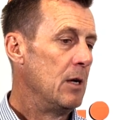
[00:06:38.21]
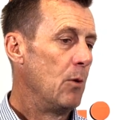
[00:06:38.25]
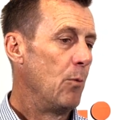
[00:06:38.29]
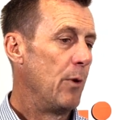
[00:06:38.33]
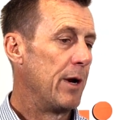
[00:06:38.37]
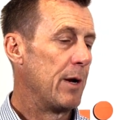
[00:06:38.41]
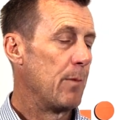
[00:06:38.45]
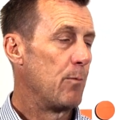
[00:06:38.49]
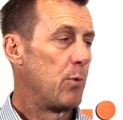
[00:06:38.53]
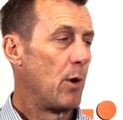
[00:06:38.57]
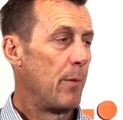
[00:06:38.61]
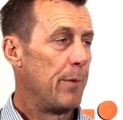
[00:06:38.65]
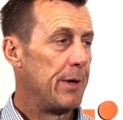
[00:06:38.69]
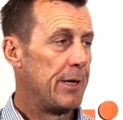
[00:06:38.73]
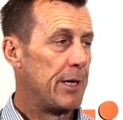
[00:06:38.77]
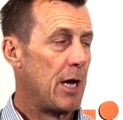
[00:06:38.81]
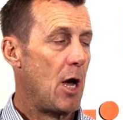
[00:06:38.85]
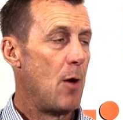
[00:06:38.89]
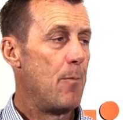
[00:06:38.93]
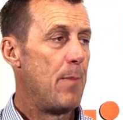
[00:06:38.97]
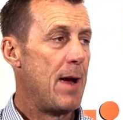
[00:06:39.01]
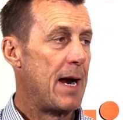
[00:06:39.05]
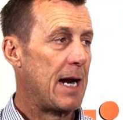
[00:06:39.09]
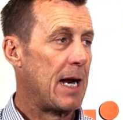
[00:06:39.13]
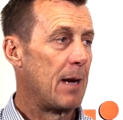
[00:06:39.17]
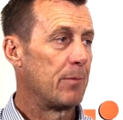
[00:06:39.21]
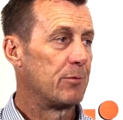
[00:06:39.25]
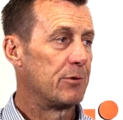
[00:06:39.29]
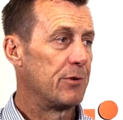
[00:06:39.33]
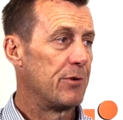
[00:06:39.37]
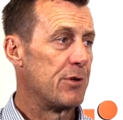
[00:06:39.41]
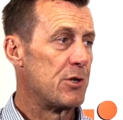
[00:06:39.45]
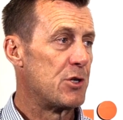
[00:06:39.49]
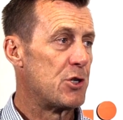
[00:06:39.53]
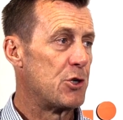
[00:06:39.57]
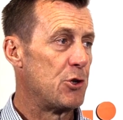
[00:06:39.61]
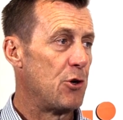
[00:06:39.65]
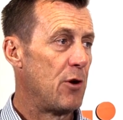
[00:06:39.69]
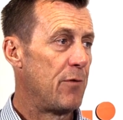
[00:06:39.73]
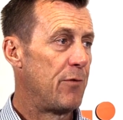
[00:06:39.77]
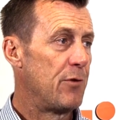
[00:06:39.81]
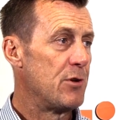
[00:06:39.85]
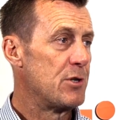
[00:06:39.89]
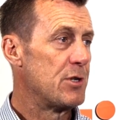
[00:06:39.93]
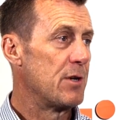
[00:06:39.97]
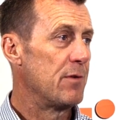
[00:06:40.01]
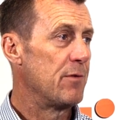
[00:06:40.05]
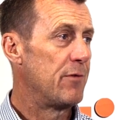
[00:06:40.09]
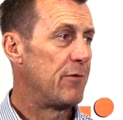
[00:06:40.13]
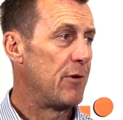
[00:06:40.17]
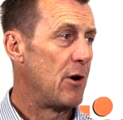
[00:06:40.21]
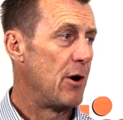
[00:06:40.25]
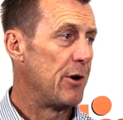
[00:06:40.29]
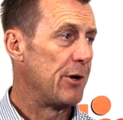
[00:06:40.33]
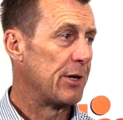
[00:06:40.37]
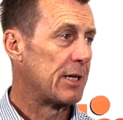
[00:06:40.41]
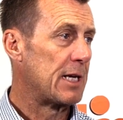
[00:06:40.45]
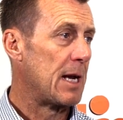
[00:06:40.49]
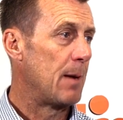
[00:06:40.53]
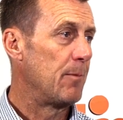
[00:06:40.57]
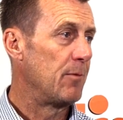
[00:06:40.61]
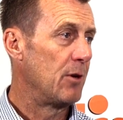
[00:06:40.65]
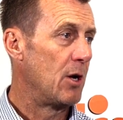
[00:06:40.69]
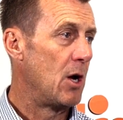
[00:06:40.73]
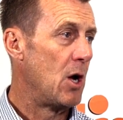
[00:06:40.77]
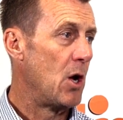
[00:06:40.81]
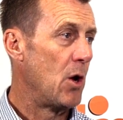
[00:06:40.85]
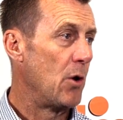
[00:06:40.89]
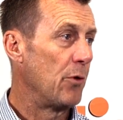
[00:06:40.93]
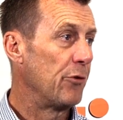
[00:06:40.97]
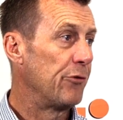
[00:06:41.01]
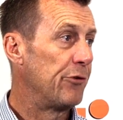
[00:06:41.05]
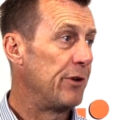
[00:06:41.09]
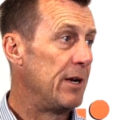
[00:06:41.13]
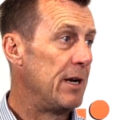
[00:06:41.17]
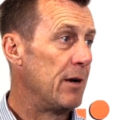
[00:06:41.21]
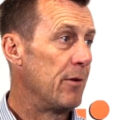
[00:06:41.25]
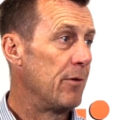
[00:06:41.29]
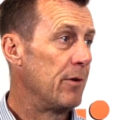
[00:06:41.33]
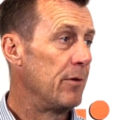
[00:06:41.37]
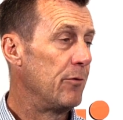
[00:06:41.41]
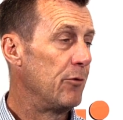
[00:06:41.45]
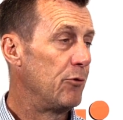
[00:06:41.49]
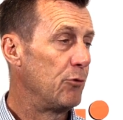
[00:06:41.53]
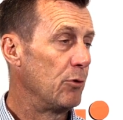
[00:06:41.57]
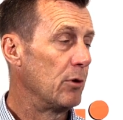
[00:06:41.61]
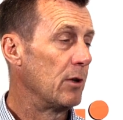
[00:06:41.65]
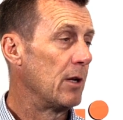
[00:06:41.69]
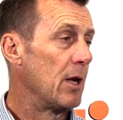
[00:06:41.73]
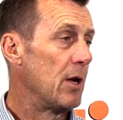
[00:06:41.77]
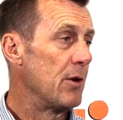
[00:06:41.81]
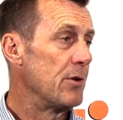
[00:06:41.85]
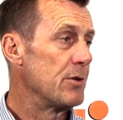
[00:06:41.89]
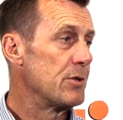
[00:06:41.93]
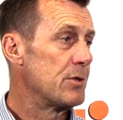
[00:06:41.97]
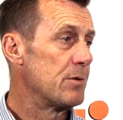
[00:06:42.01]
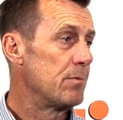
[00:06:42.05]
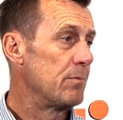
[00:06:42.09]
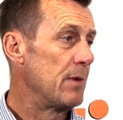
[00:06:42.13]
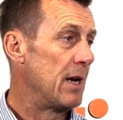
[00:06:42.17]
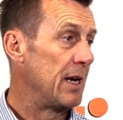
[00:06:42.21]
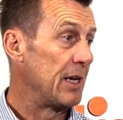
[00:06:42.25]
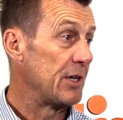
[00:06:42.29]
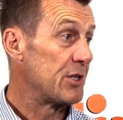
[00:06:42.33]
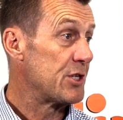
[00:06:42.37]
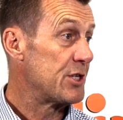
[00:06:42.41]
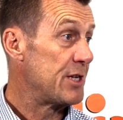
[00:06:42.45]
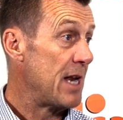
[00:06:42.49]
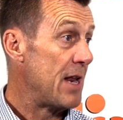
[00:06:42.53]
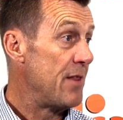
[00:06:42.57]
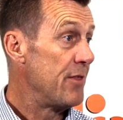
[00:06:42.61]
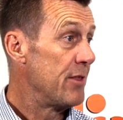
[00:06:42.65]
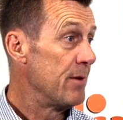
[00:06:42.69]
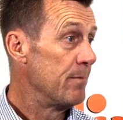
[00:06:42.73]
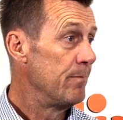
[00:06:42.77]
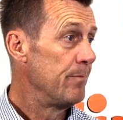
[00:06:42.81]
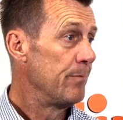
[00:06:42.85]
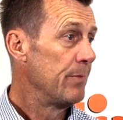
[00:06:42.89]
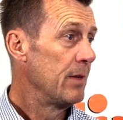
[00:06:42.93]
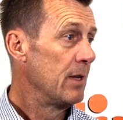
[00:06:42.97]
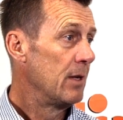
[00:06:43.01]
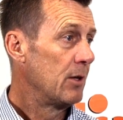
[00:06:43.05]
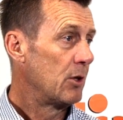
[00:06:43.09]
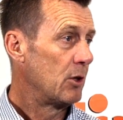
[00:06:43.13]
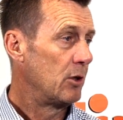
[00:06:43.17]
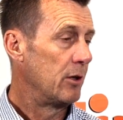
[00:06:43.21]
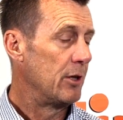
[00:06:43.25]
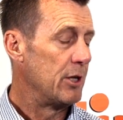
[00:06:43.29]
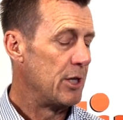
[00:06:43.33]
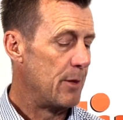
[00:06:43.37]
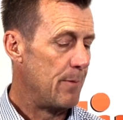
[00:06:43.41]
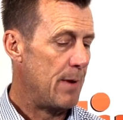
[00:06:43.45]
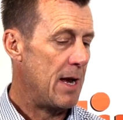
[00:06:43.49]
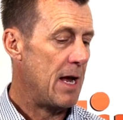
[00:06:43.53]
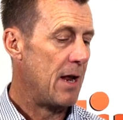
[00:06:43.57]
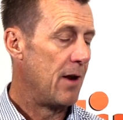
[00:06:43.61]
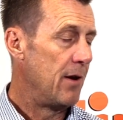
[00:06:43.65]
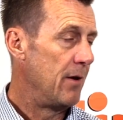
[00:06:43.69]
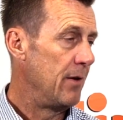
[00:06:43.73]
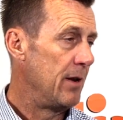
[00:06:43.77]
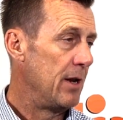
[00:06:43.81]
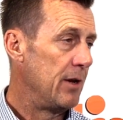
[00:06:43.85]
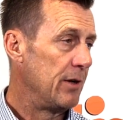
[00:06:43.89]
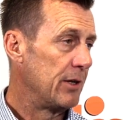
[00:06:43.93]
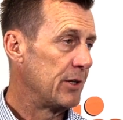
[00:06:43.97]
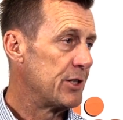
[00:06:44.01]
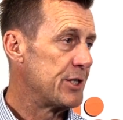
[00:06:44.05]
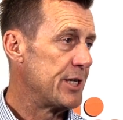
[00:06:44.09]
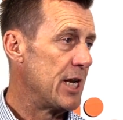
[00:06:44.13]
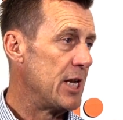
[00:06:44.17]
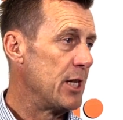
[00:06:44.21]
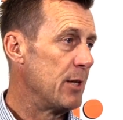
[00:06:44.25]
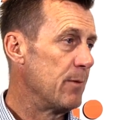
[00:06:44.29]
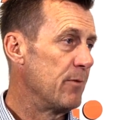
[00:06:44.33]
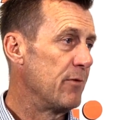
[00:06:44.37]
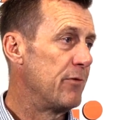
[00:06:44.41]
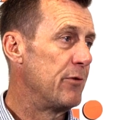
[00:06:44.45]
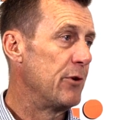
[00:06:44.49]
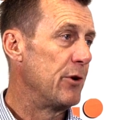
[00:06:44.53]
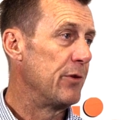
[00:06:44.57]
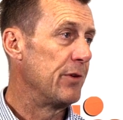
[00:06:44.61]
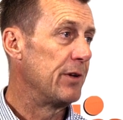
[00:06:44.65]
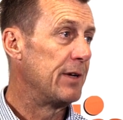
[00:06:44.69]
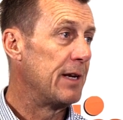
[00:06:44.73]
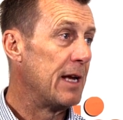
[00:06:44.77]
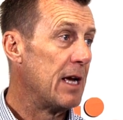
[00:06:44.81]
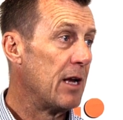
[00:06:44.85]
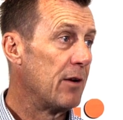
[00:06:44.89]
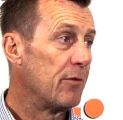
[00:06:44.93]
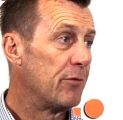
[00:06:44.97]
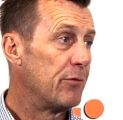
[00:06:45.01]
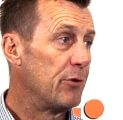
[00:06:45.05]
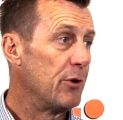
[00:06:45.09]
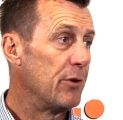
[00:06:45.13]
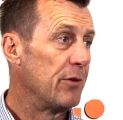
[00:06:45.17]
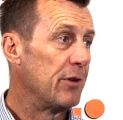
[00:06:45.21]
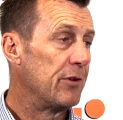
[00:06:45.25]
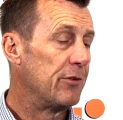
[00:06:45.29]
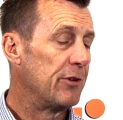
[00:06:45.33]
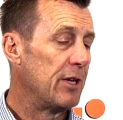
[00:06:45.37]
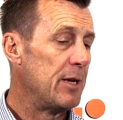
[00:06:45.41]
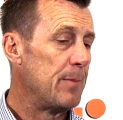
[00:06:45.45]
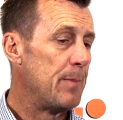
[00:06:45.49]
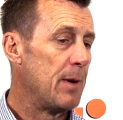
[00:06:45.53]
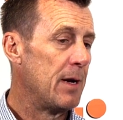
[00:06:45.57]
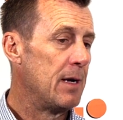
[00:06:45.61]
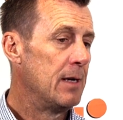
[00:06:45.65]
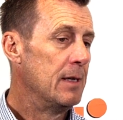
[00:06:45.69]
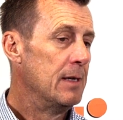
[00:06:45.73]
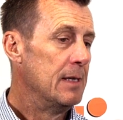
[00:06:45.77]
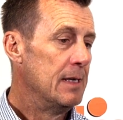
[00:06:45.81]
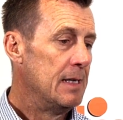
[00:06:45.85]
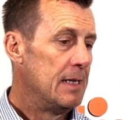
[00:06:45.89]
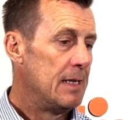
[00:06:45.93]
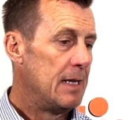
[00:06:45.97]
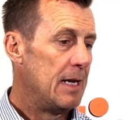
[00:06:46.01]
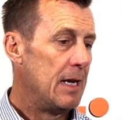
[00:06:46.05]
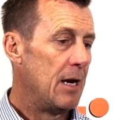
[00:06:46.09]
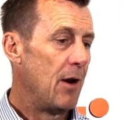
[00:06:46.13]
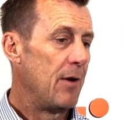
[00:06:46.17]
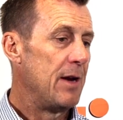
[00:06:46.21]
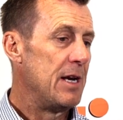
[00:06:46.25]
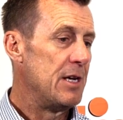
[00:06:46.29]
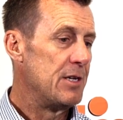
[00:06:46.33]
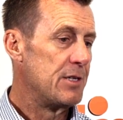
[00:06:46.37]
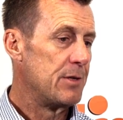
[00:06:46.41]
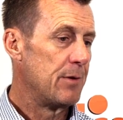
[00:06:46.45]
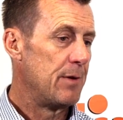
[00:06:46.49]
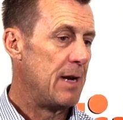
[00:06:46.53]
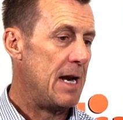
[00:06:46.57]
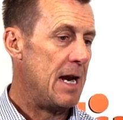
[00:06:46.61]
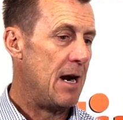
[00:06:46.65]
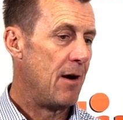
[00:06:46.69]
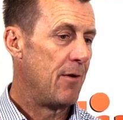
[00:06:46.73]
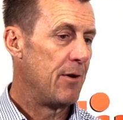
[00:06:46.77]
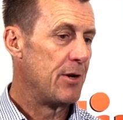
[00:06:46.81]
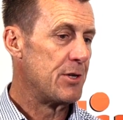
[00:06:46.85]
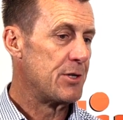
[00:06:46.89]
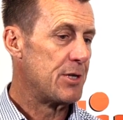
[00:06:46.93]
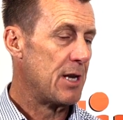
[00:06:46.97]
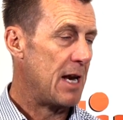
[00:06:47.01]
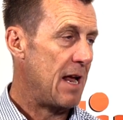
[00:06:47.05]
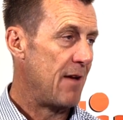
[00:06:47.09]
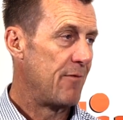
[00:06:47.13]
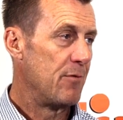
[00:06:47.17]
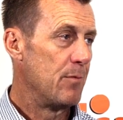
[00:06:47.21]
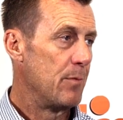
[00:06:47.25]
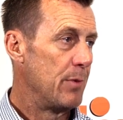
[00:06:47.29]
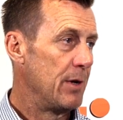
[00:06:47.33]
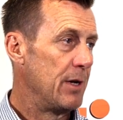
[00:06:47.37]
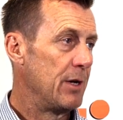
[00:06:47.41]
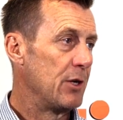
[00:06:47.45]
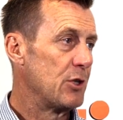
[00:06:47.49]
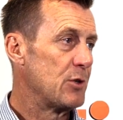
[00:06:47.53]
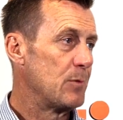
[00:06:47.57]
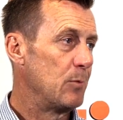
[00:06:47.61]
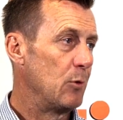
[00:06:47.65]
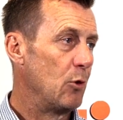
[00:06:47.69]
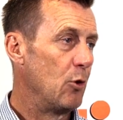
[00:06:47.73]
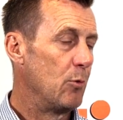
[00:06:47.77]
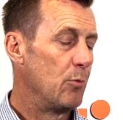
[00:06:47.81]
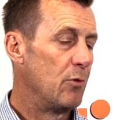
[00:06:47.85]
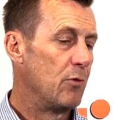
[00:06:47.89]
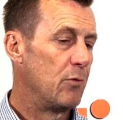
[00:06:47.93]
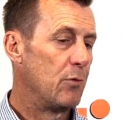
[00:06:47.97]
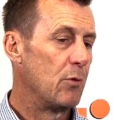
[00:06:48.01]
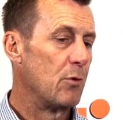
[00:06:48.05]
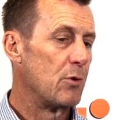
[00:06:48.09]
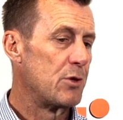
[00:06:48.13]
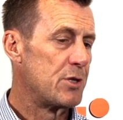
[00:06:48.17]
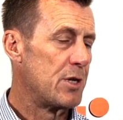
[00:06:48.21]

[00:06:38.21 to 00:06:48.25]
We can probably go back up to the surface and find a couple of holes there and drill those and extend them, clean them out, and then extend them further down, further deeper, into areas that haven't been explored before.